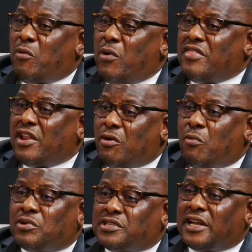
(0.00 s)
when the law
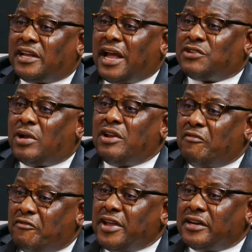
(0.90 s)
was actually
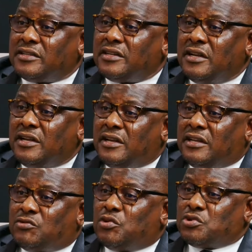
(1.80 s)
unveiled.
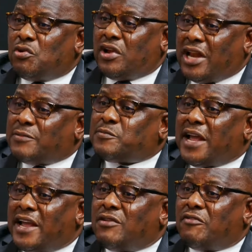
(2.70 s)
So it's going to elapse
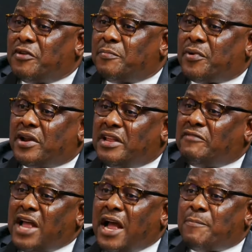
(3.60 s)
by end of April.
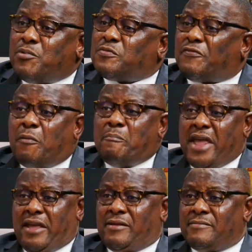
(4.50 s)
If that happens from
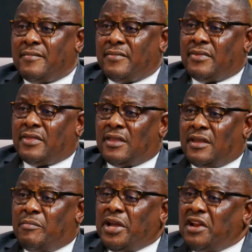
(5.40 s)
May,
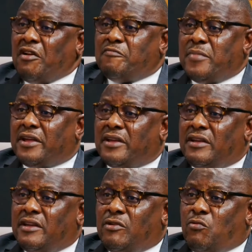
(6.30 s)
beginning of May,
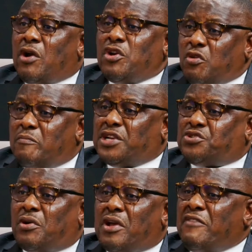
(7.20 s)
we're going to make
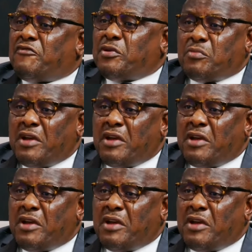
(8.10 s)
sure every